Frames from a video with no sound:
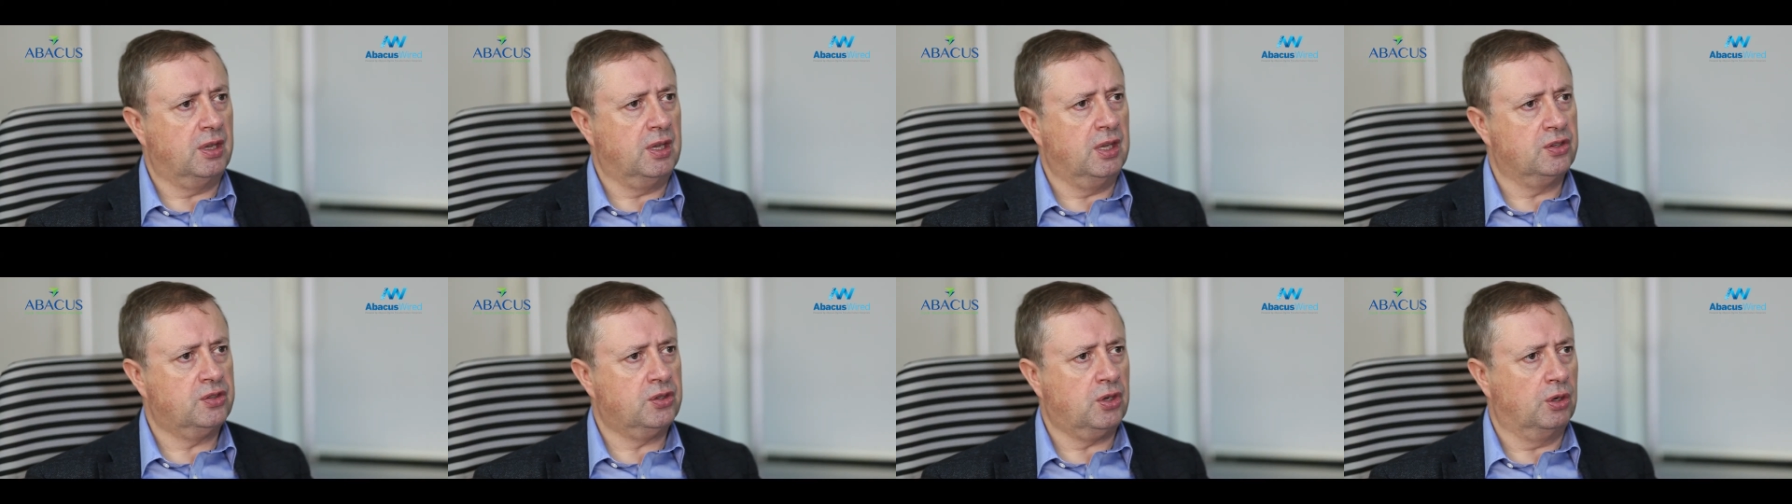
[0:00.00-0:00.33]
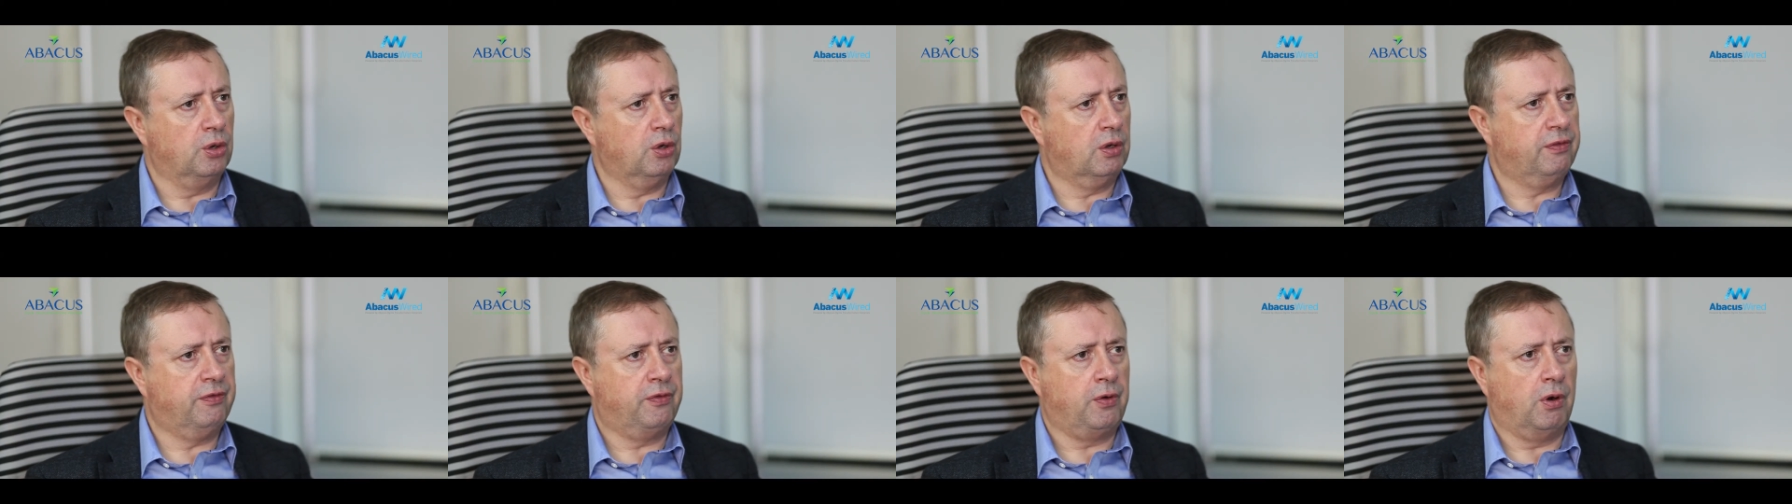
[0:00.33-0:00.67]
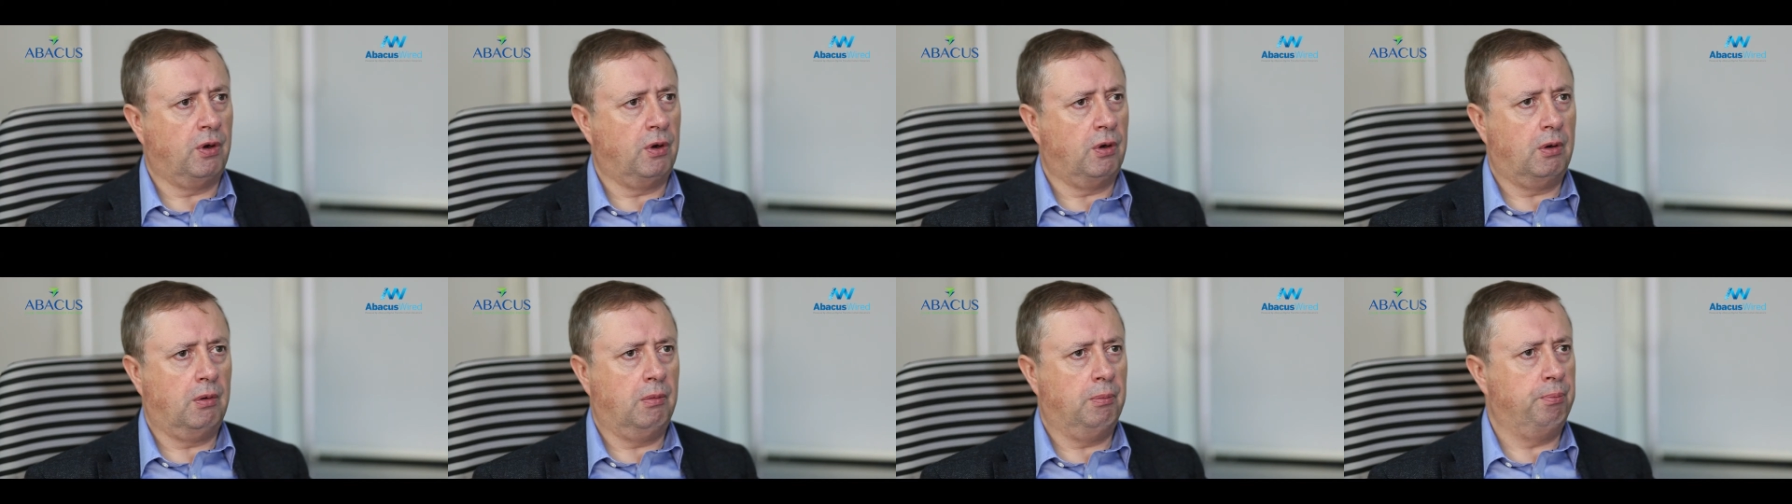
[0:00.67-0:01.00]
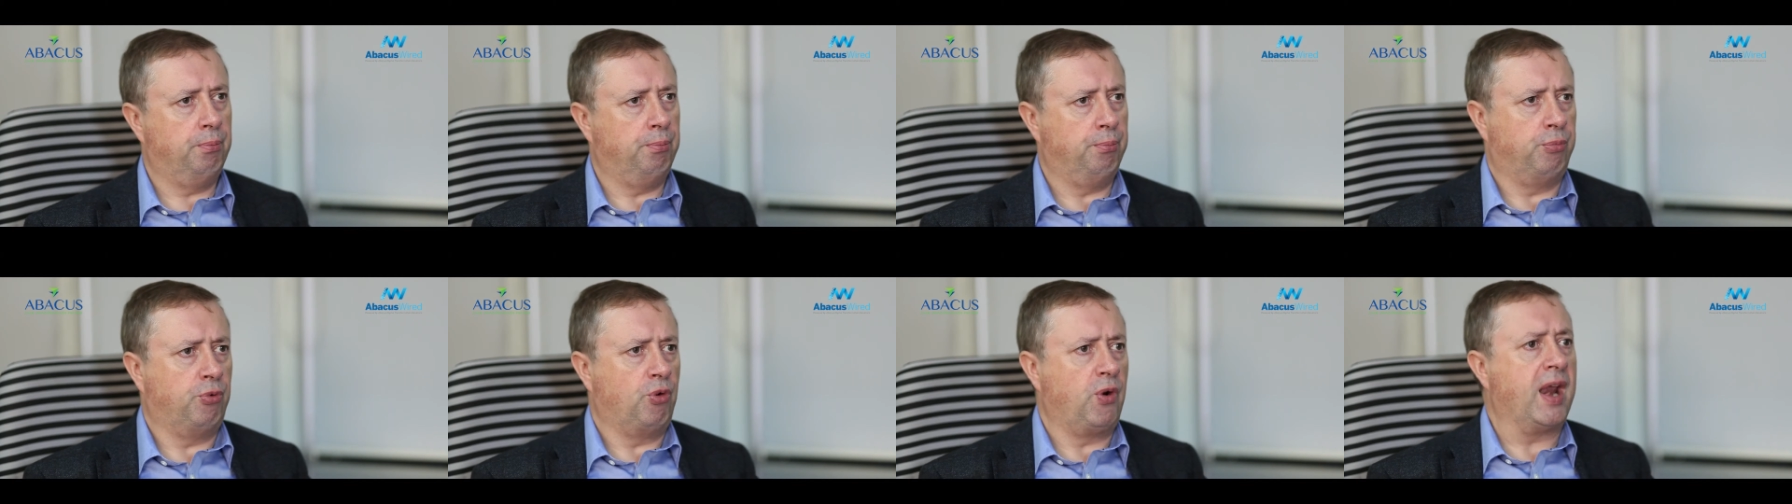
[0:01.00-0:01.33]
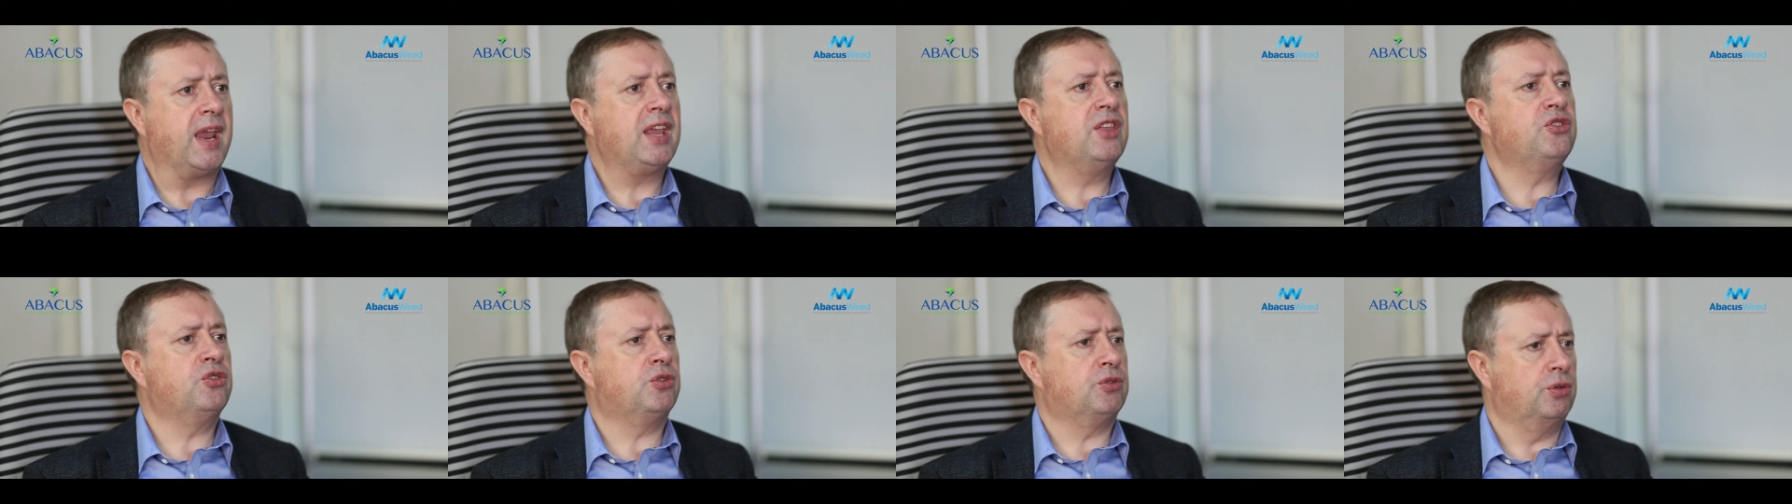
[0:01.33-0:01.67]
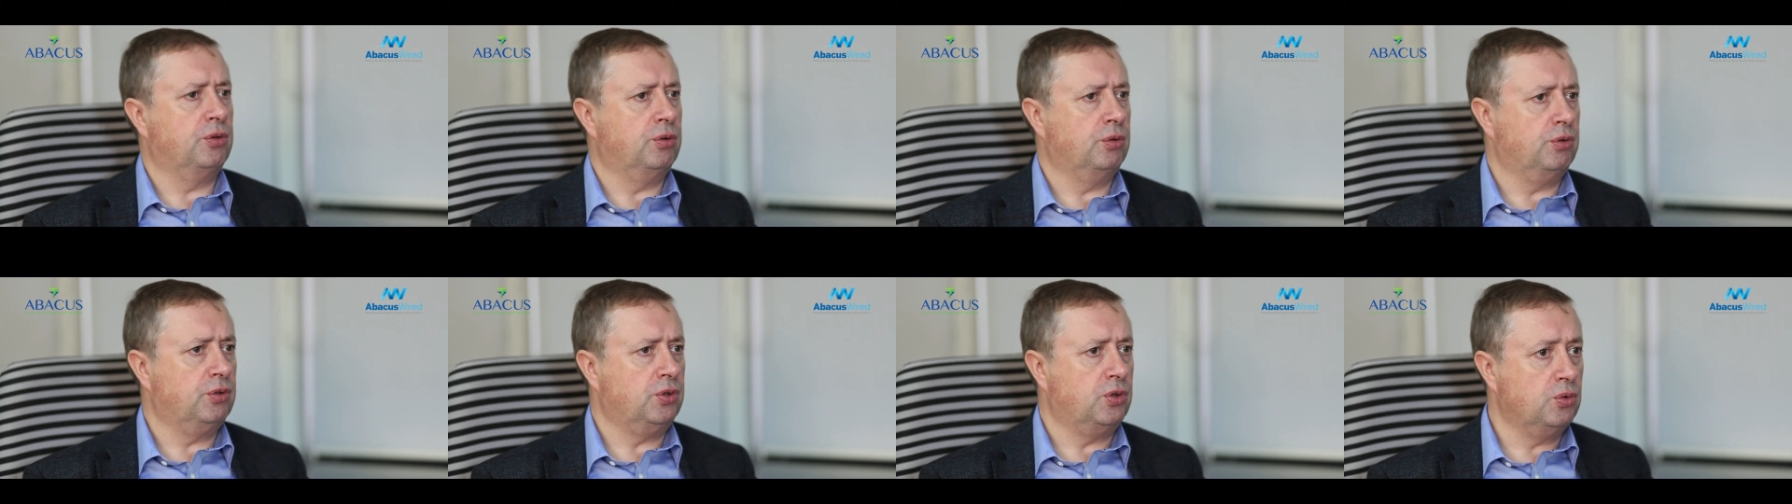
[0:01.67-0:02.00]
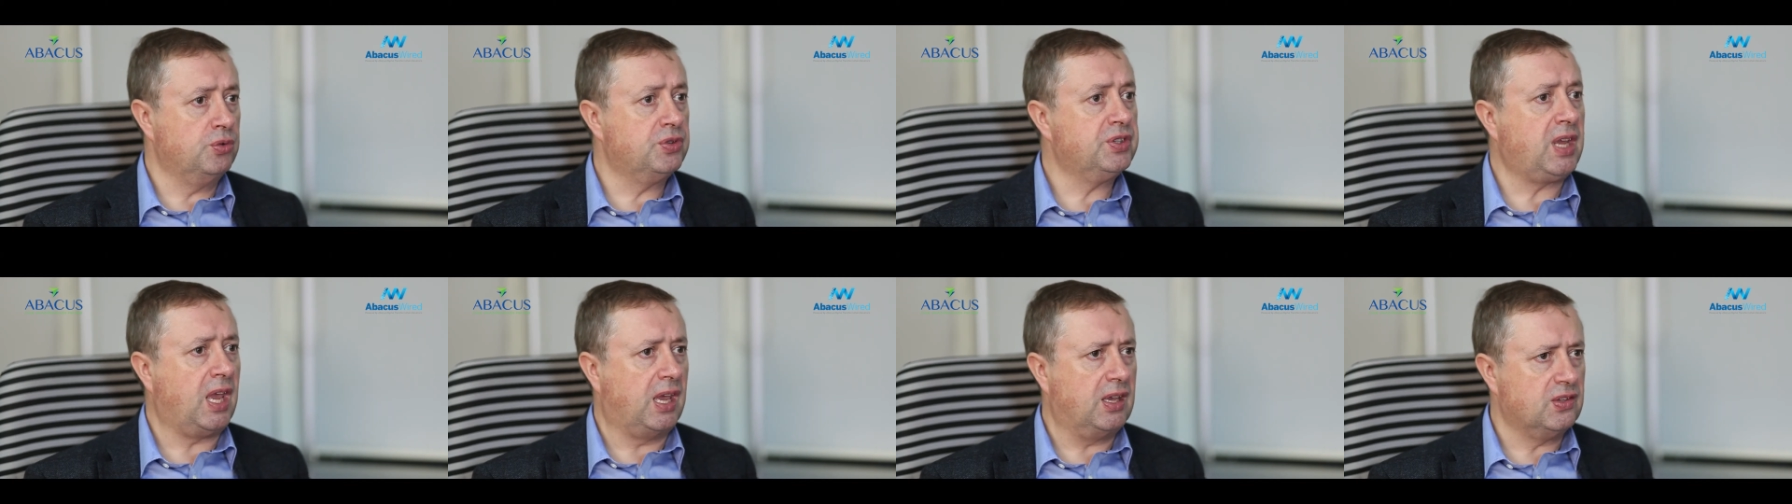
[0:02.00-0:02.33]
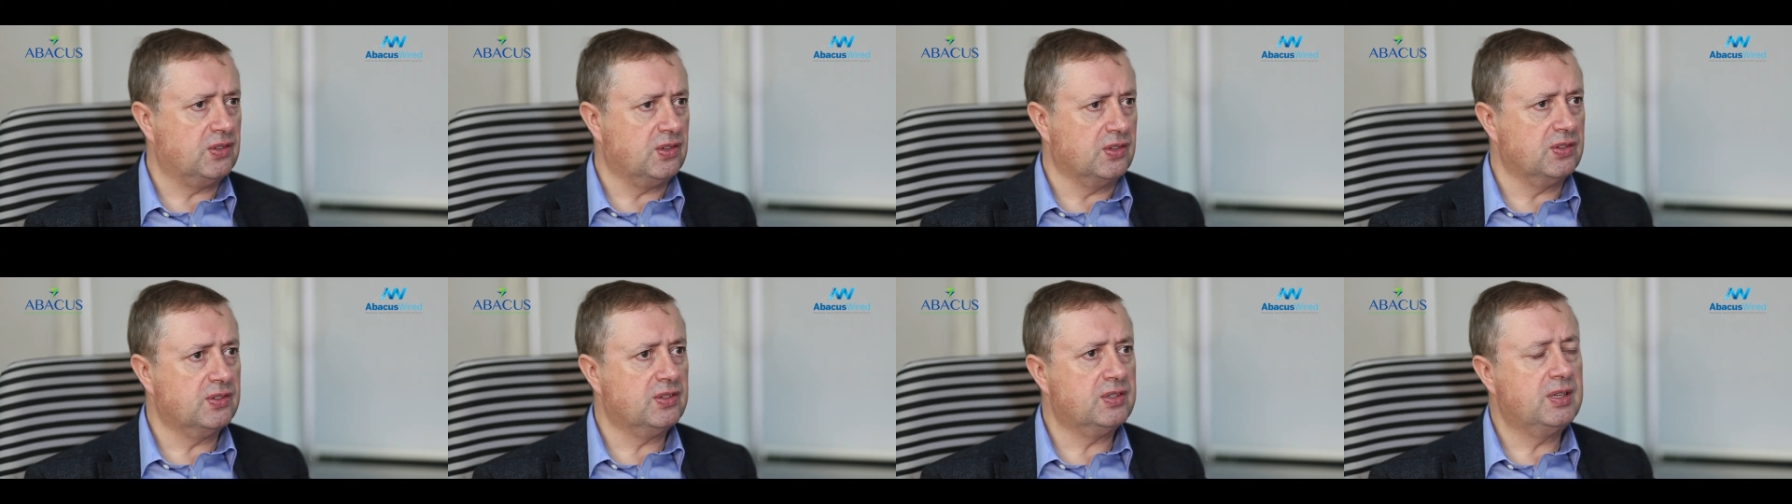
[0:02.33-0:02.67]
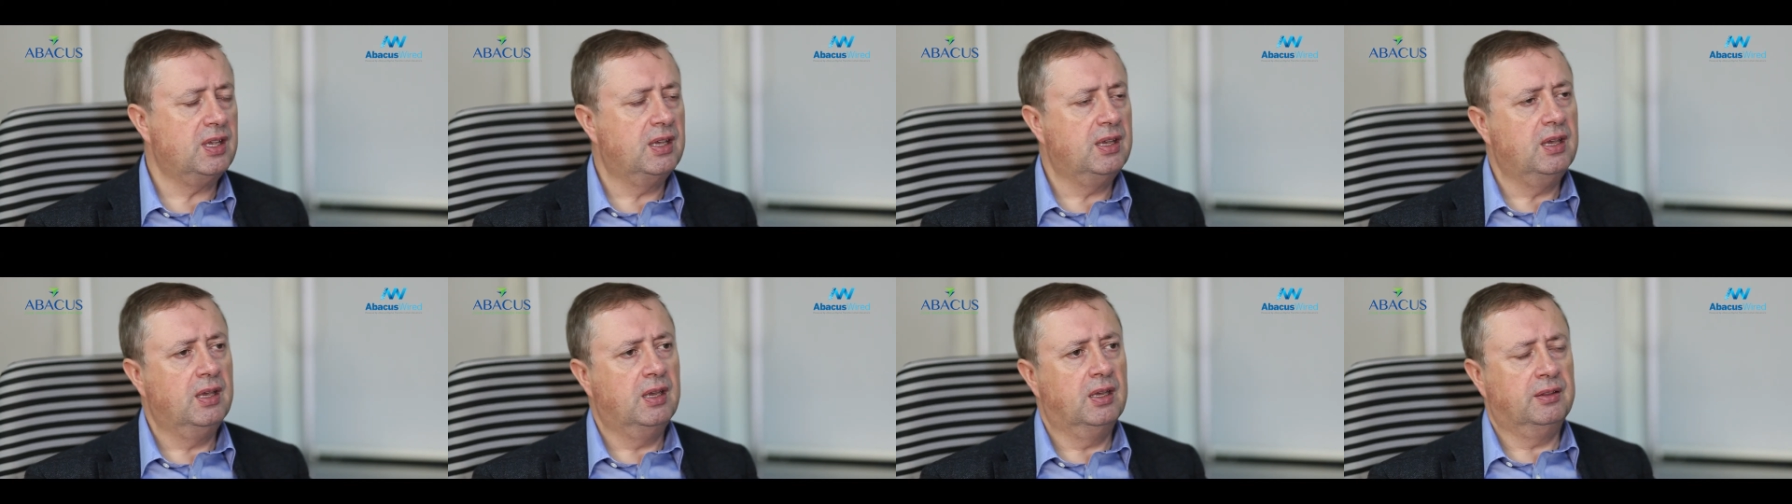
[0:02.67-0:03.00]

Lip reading: is to look for breakthrough use cases